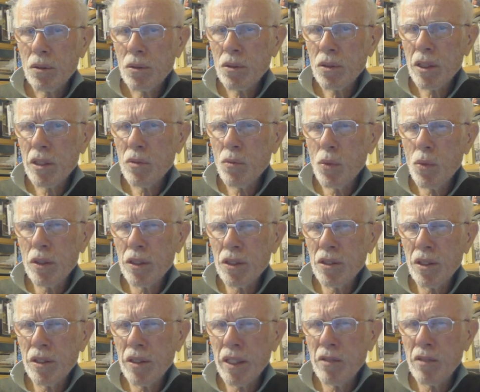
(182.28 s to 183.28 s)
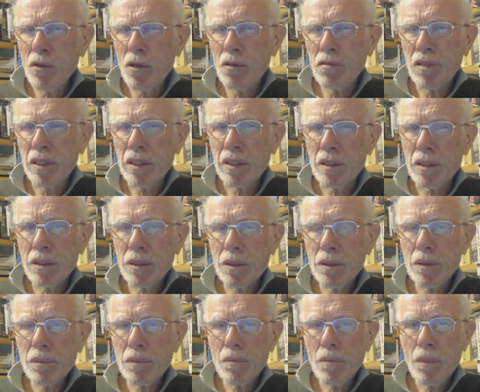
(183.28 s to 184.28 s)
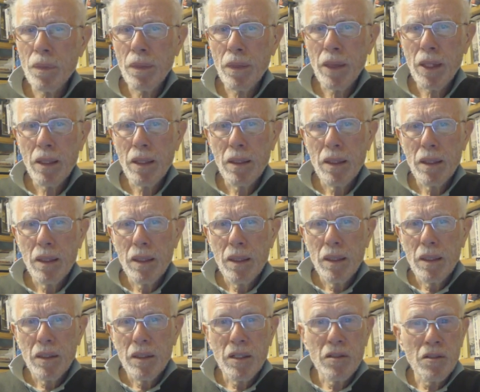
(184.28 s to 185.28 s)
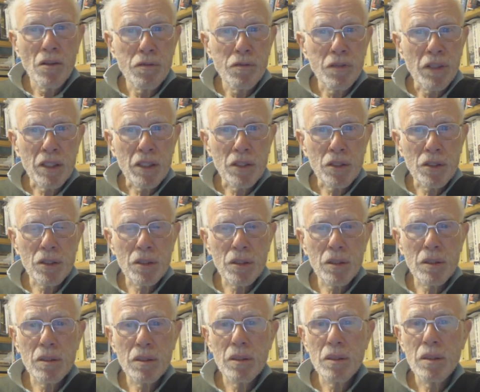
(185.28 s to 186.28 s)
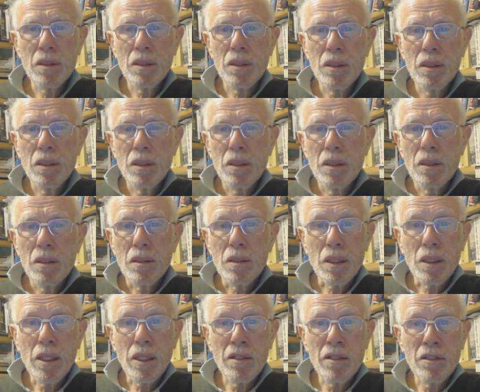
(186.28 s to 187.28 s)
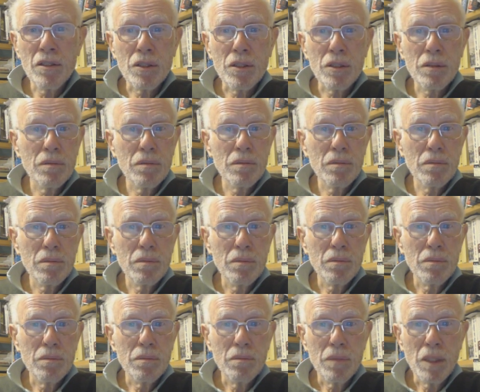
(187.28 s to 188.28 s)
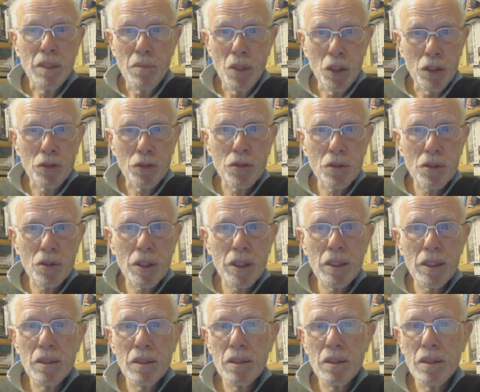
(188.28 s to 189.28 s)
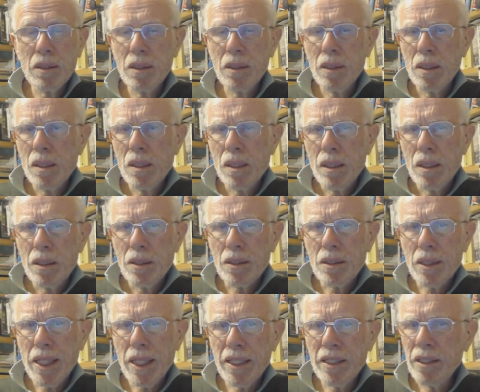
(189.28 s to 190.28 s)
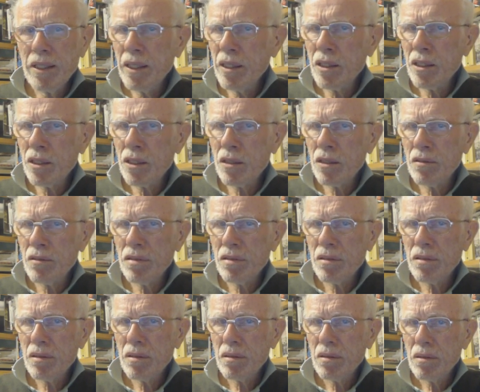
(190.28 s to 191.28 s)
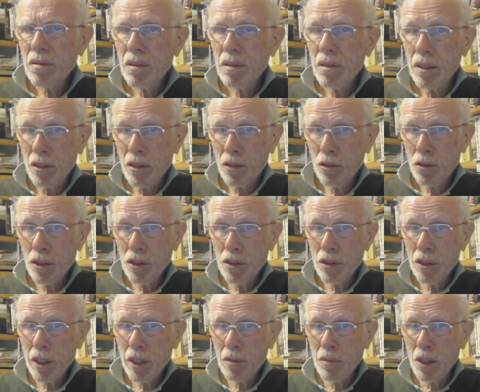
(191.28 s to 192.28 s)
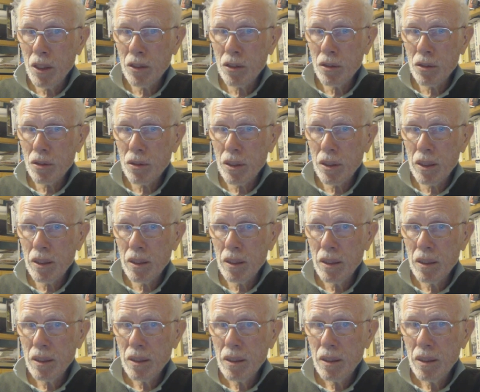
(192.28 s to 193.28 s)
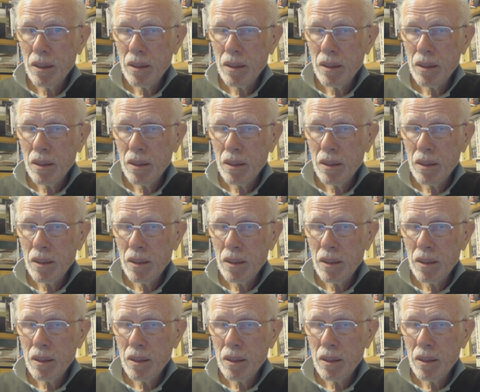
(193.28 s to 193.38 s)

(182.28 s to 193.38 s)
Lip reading: So you can see, what is it they're offering us? They're offering us the current emergency, 10 years of increasing emergency,